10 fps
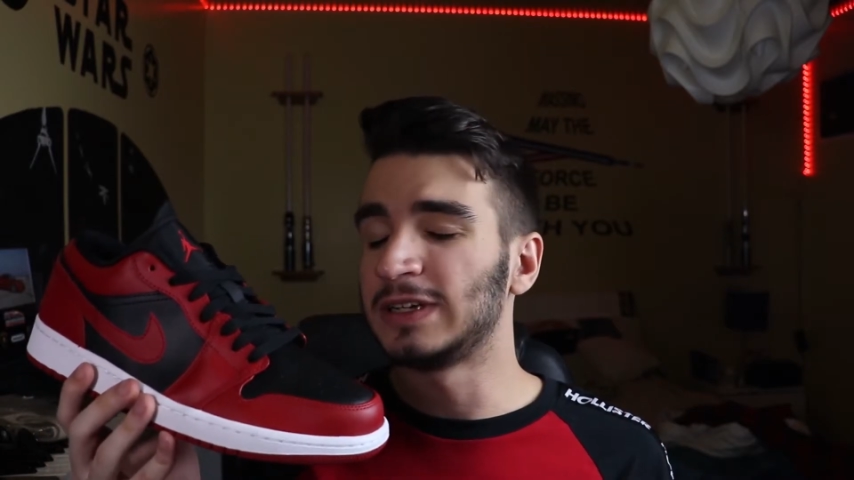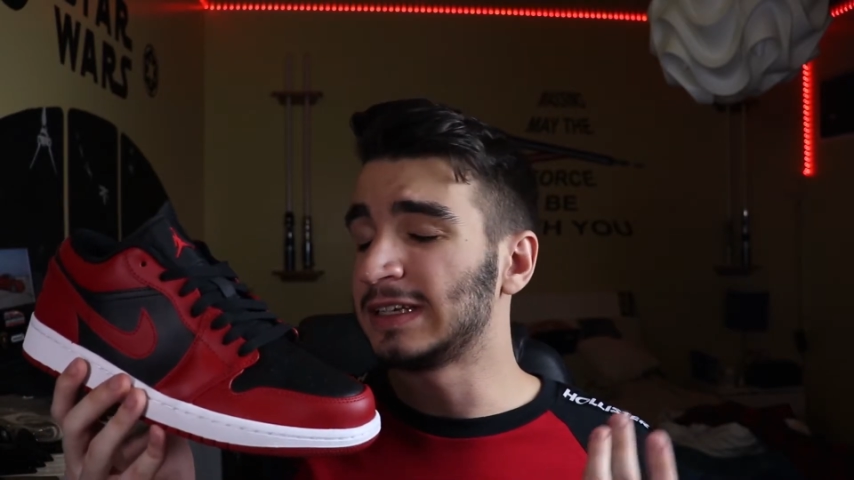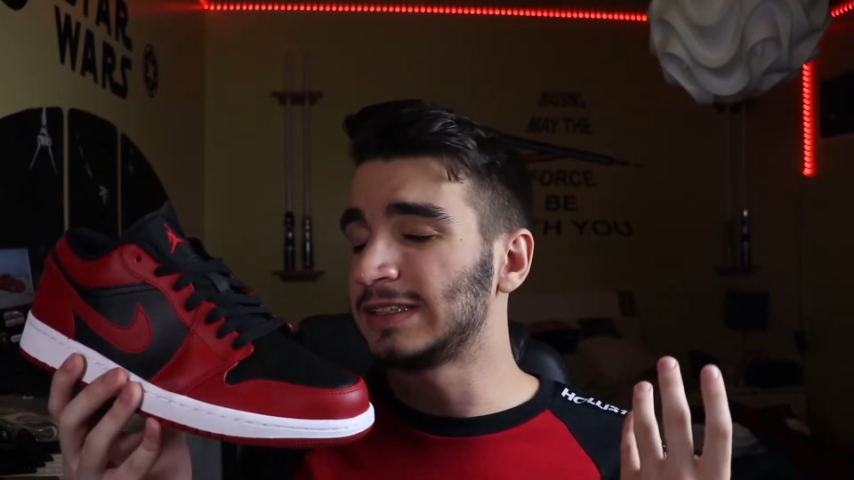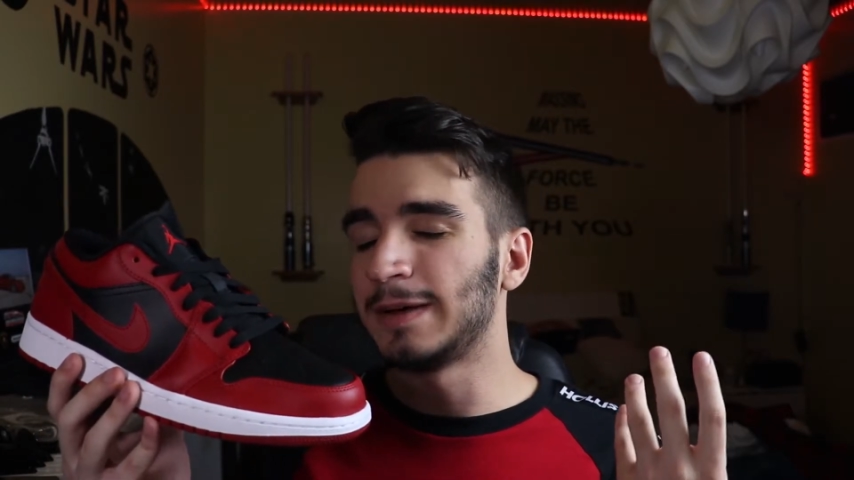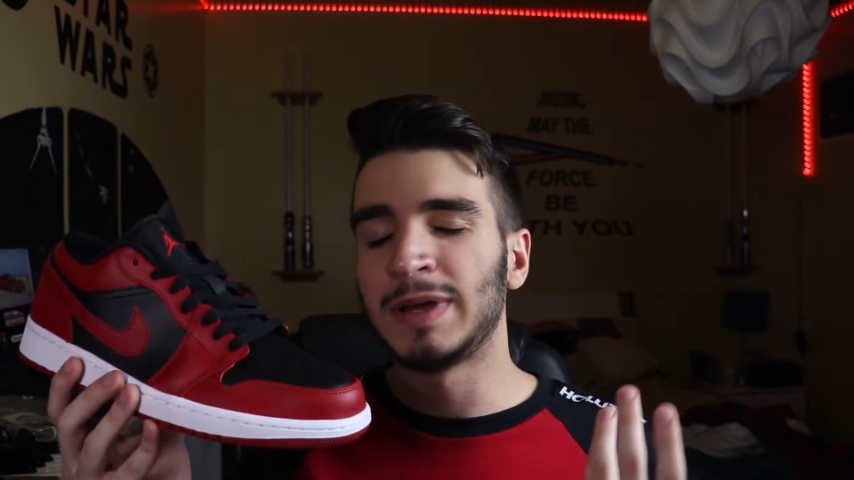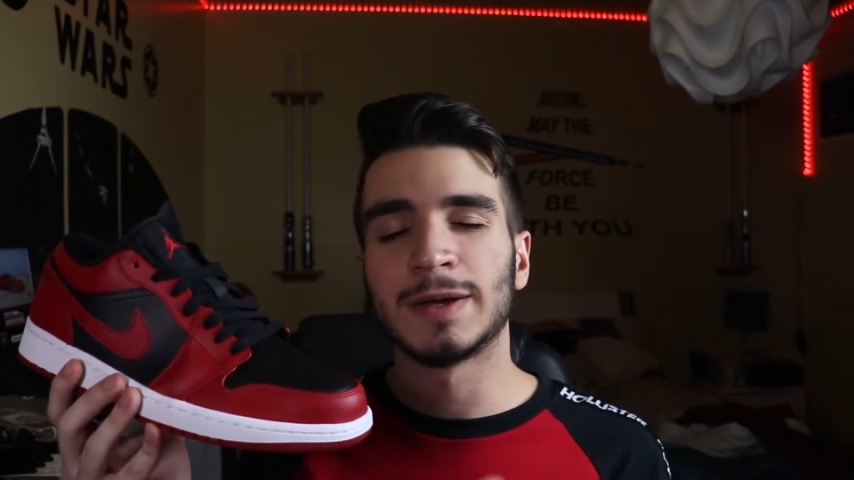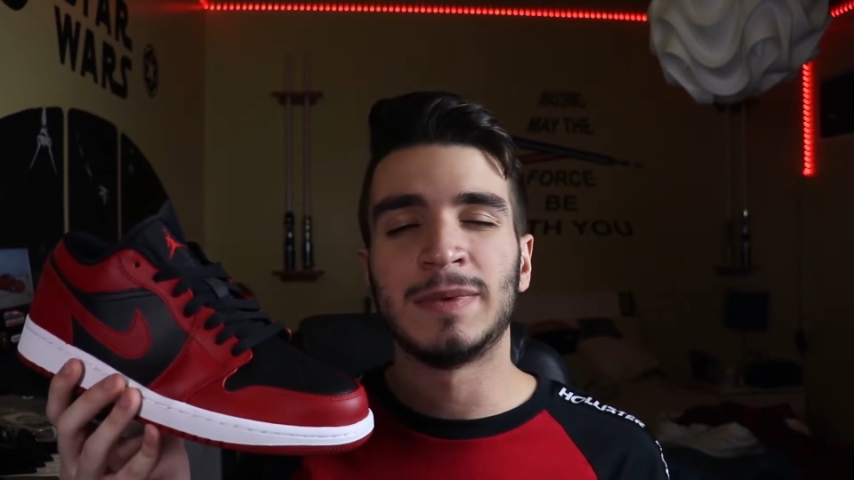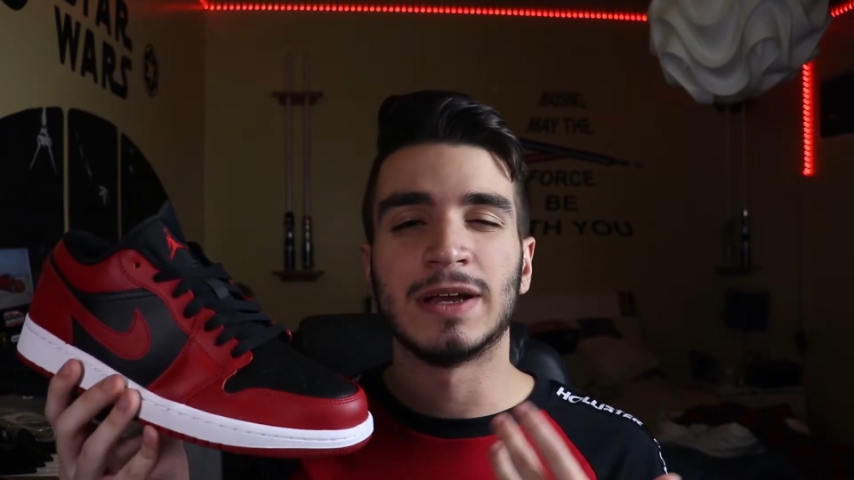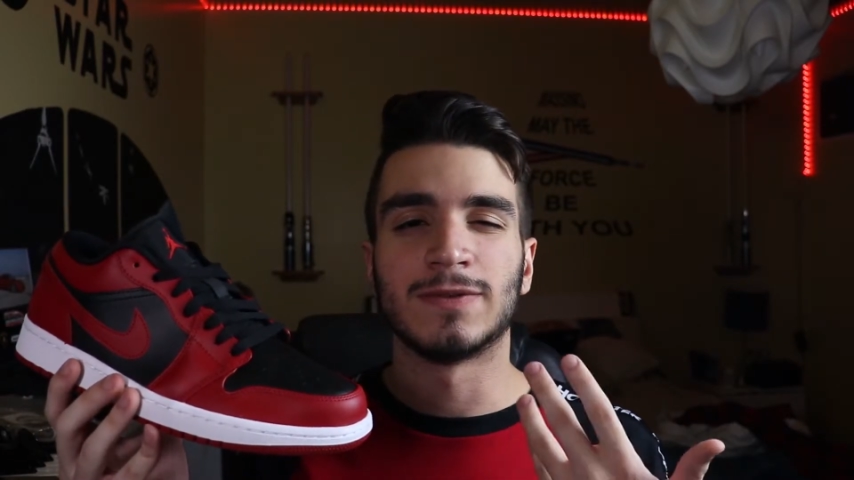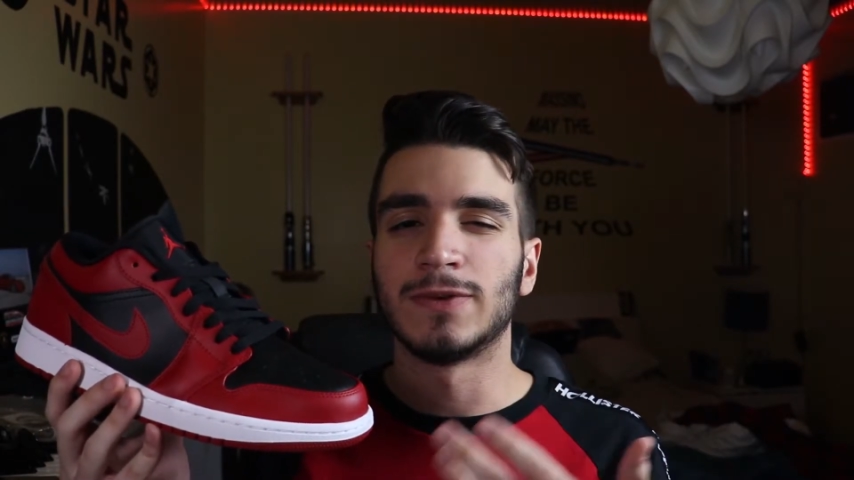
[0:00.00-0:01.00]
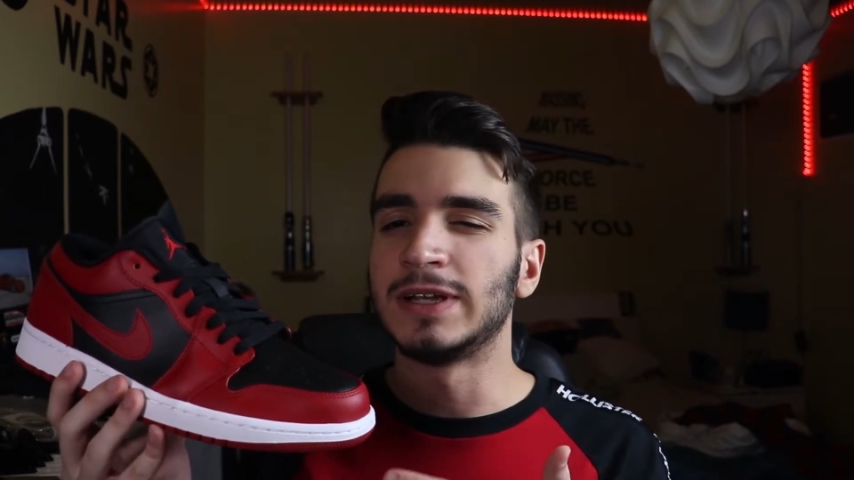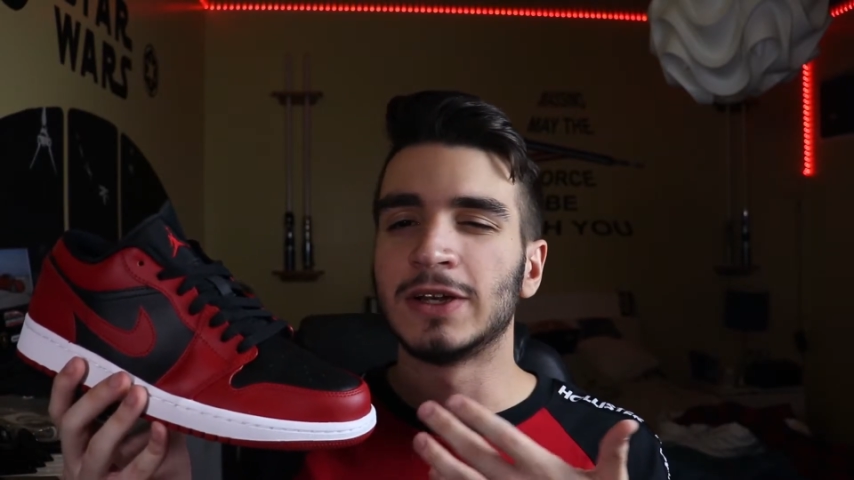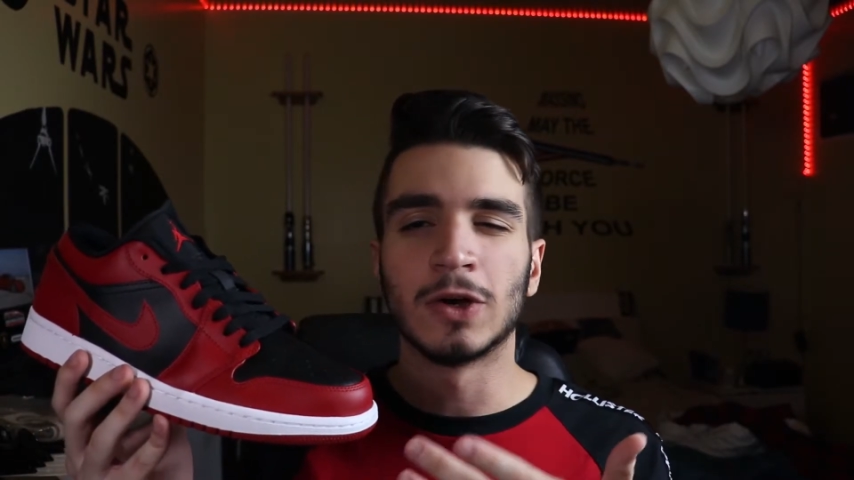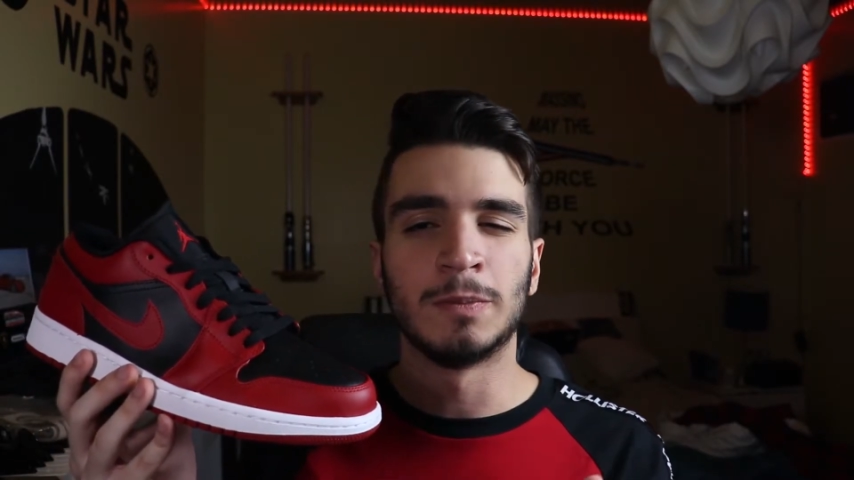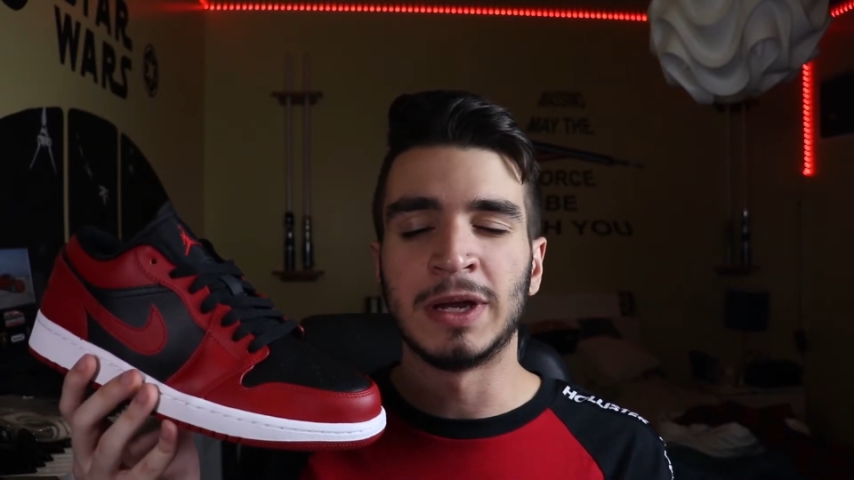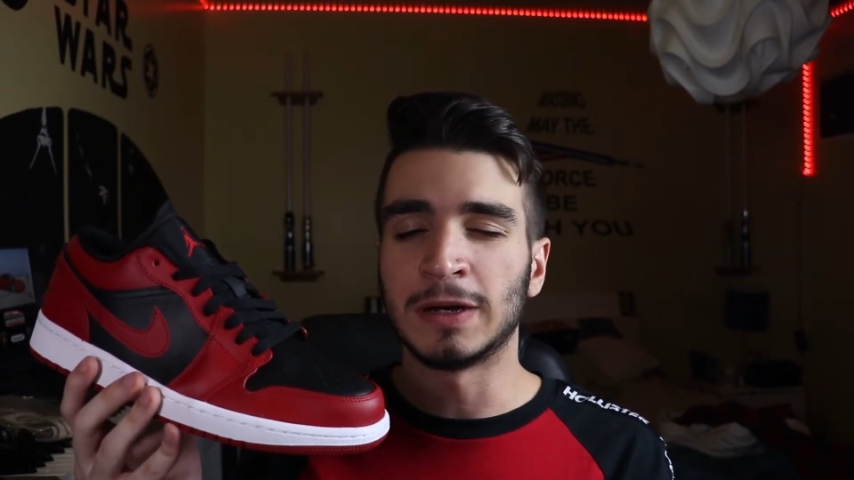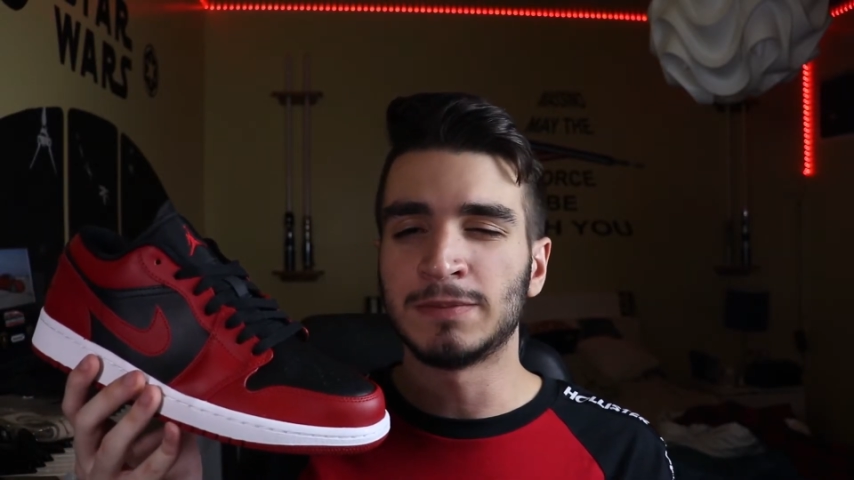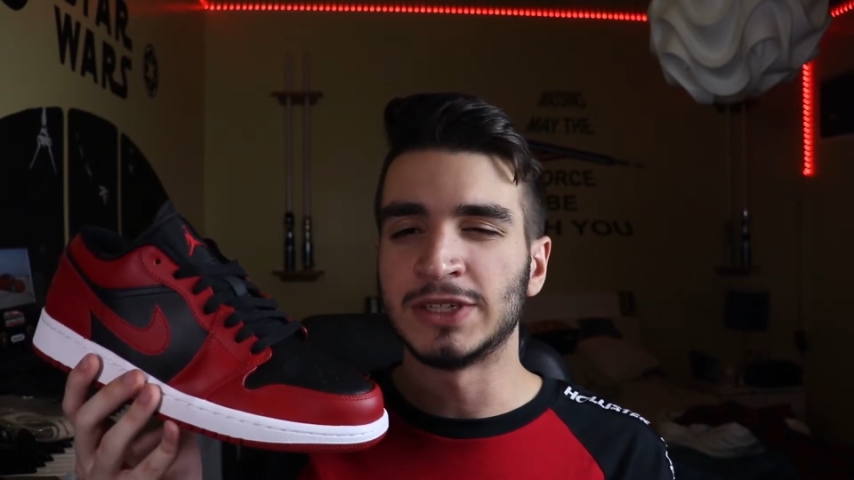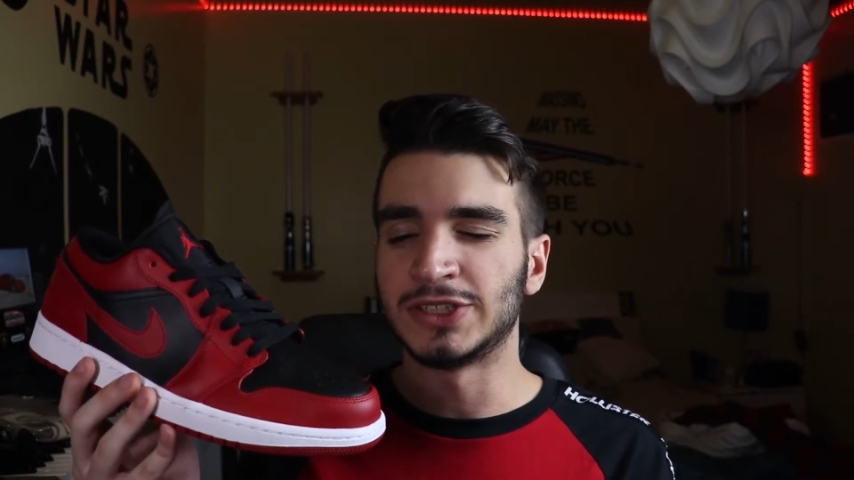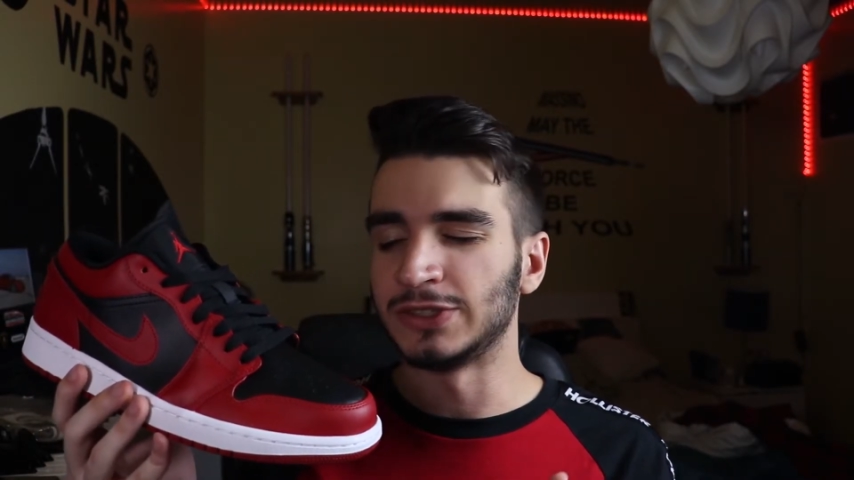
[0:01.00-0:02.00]
does not make me afraid to go beat
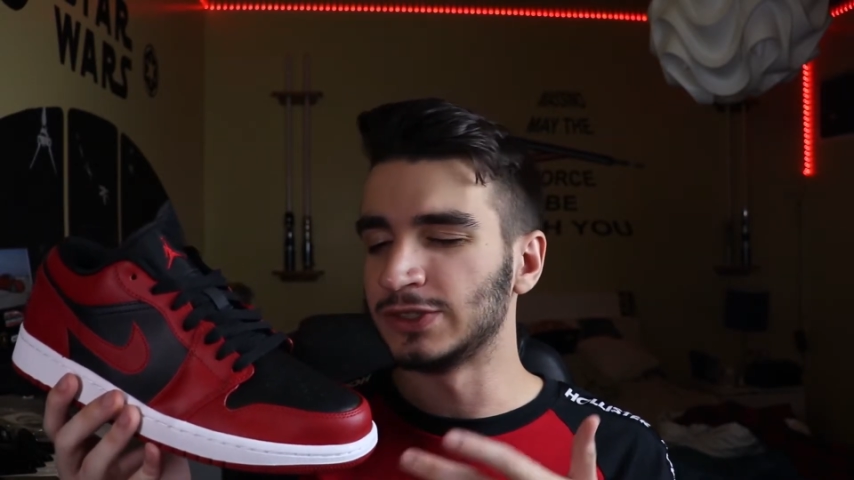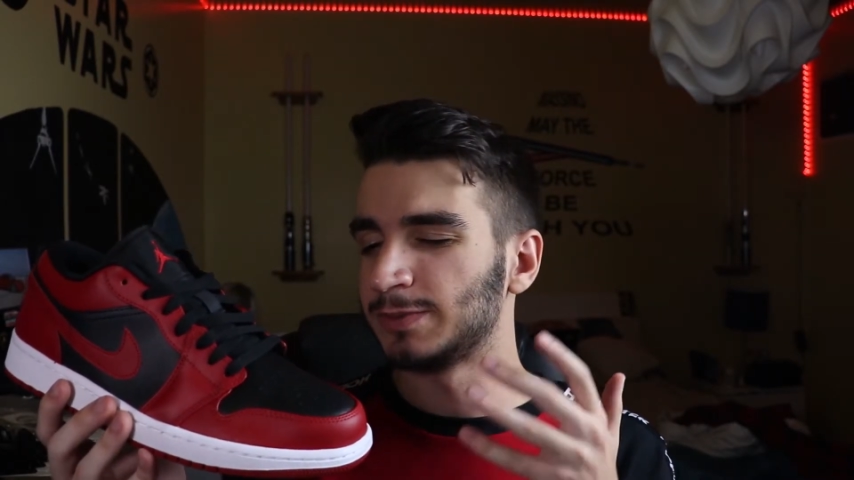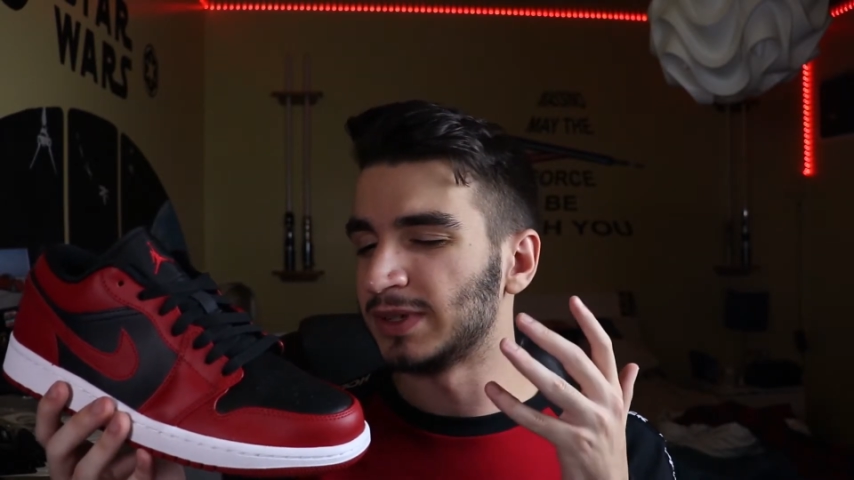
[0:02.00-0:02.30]
up these shoes,